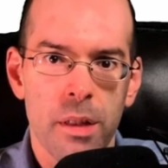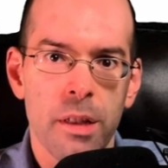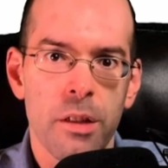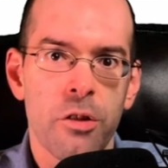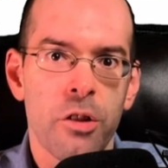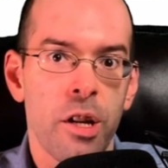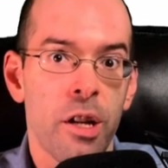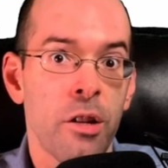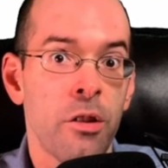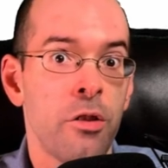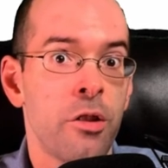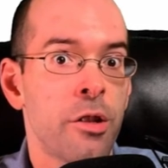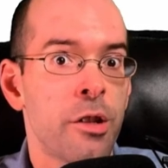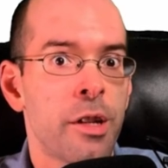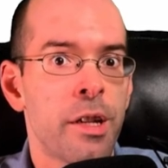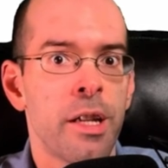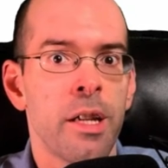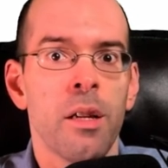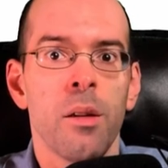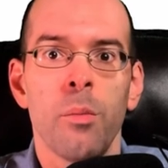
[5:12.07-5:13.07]
change your
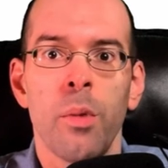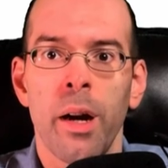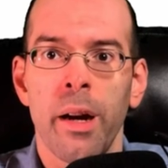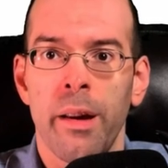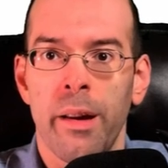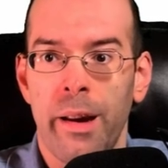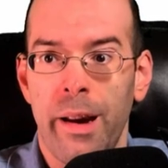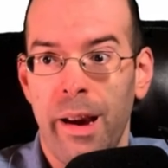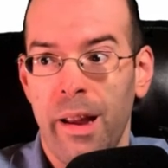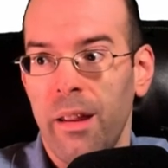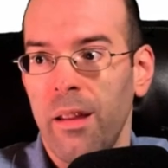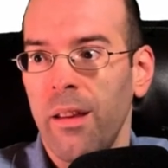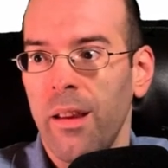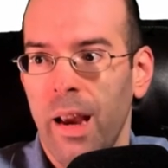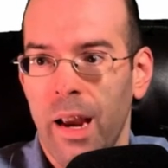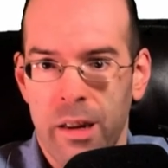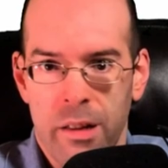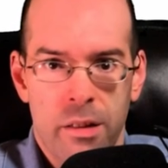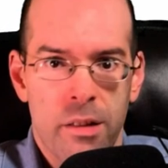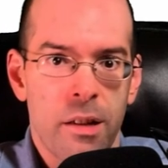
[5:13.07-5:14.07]
key by adding
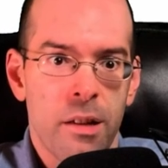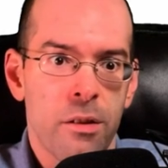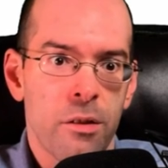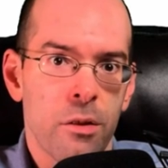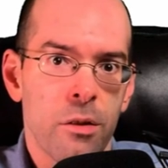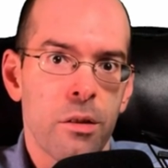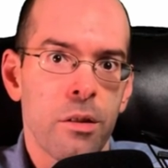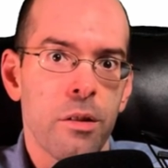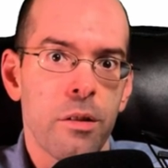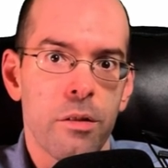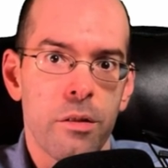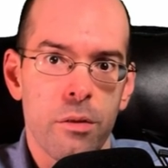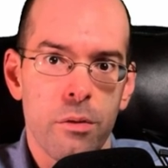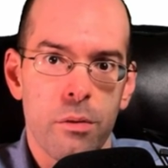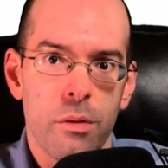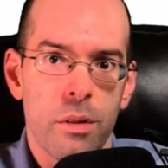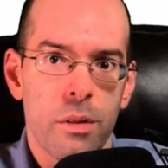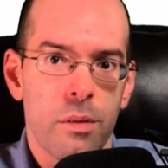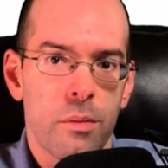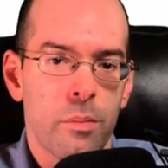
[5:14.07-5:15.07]
accidentals to your
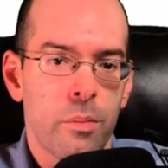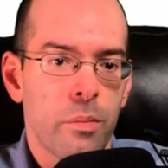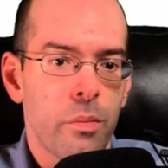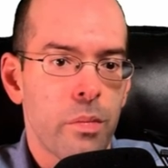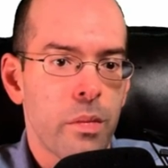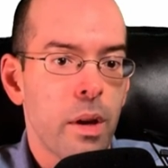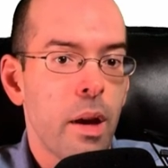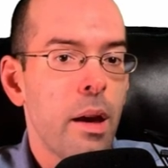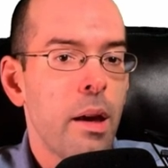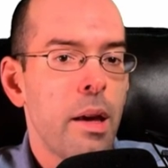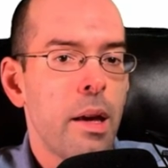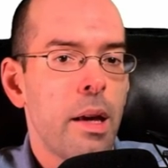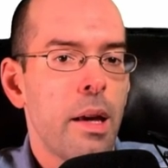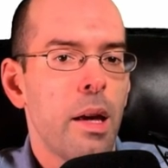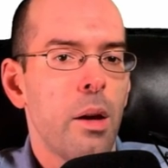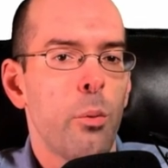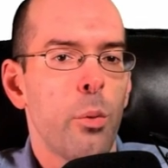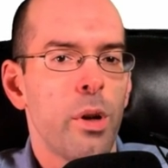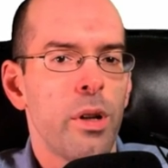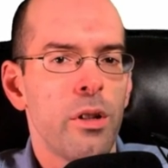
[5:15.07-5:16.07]
notes.
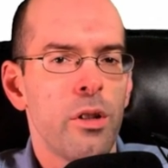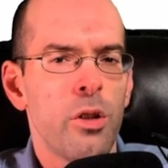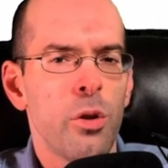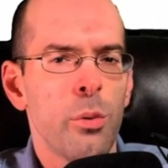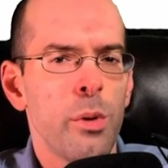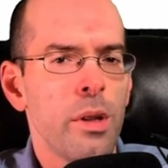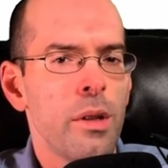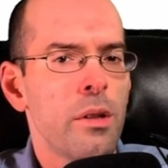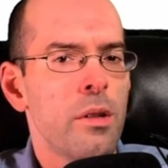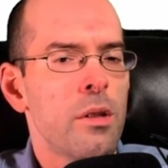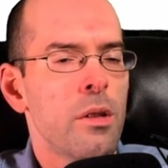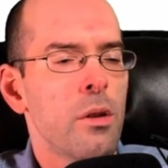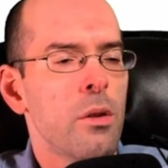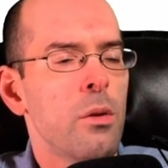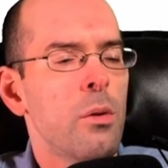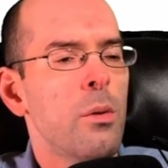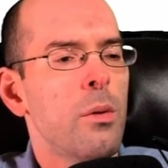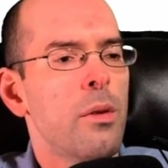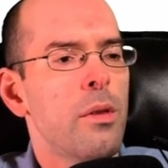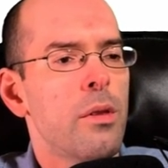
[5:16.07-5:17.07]
And when doing so,
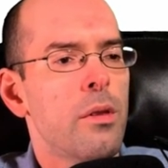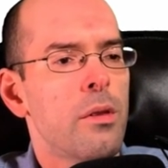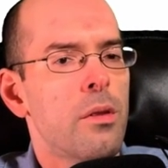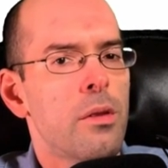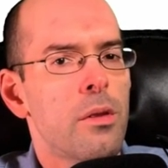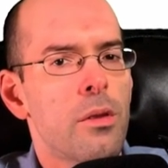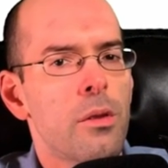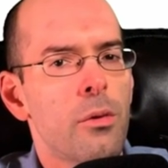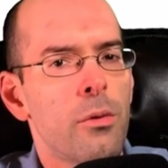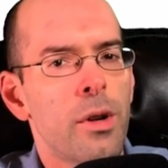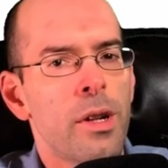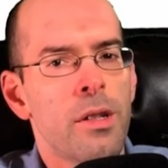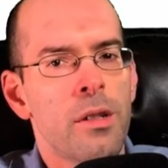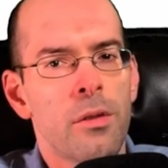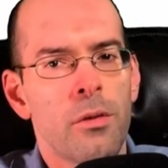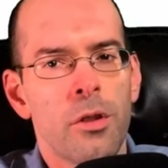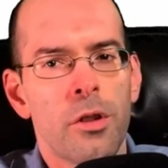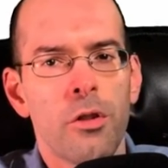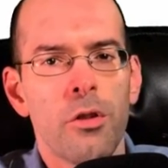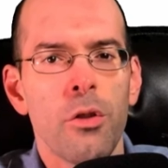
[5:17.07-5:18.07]
the rest
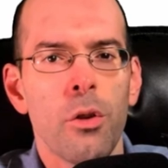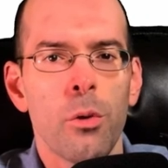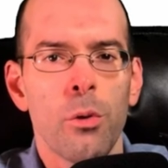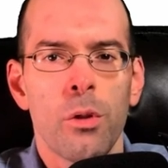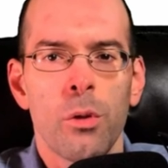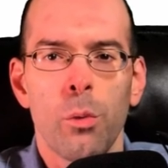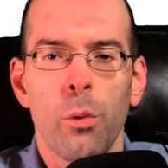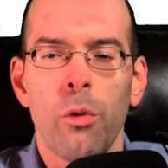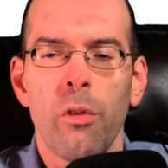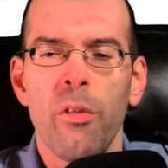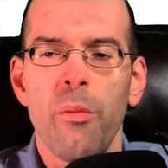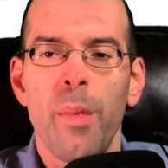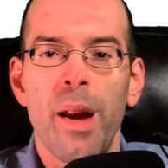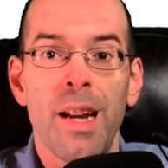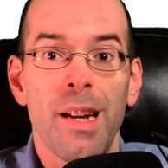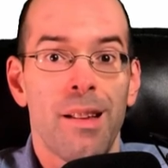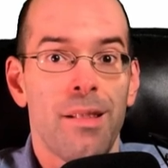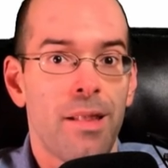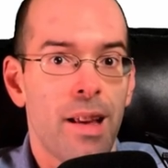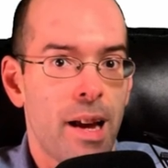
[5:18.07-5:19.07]
of your notes will
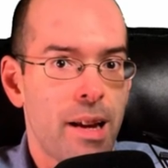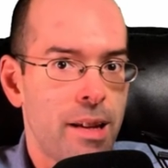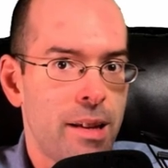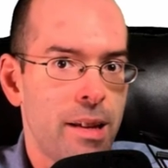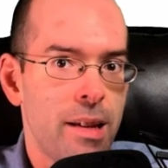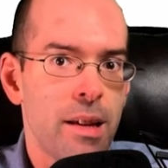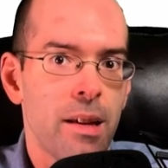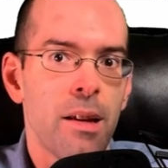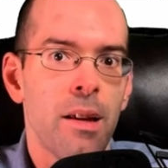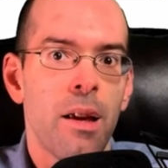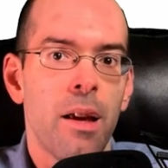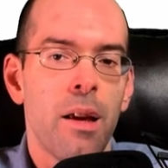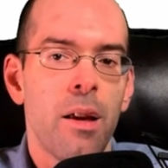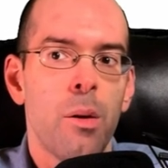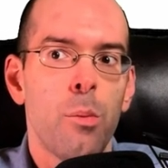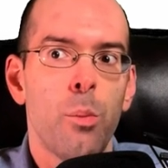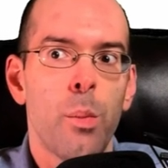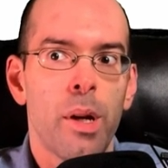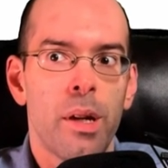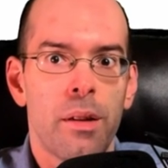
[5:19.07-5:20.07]
remain in that key,
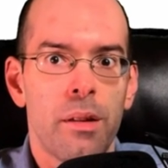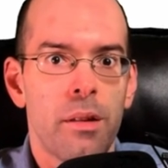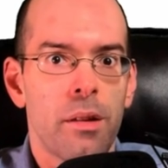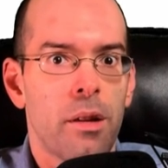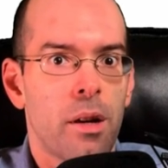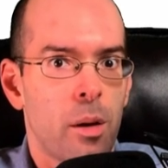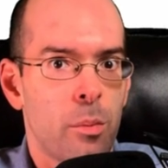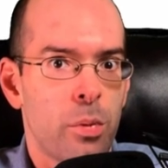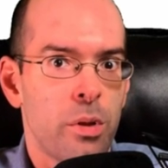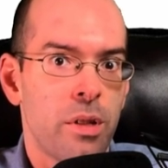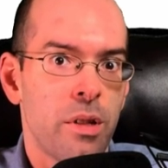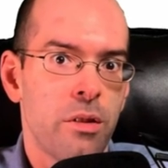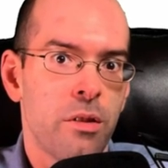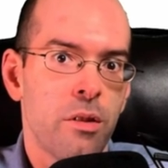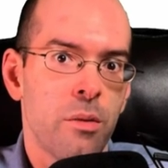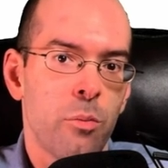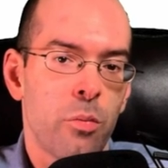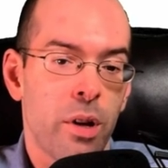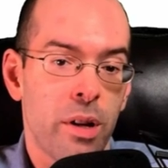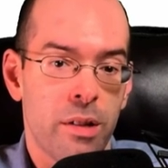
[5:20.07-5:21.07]
making the
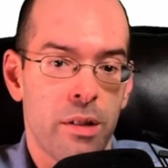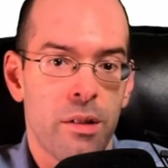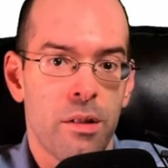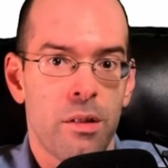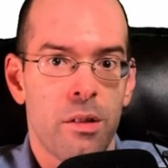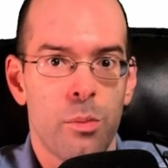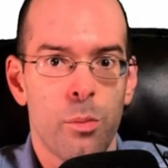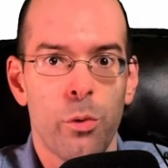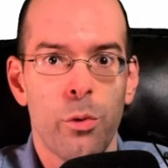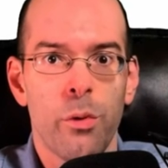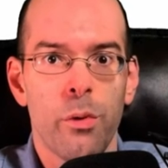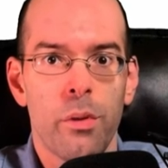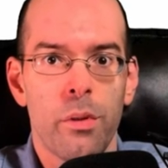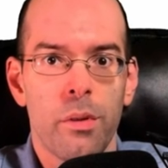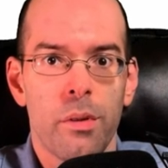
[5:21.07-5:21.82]
composition process smooth.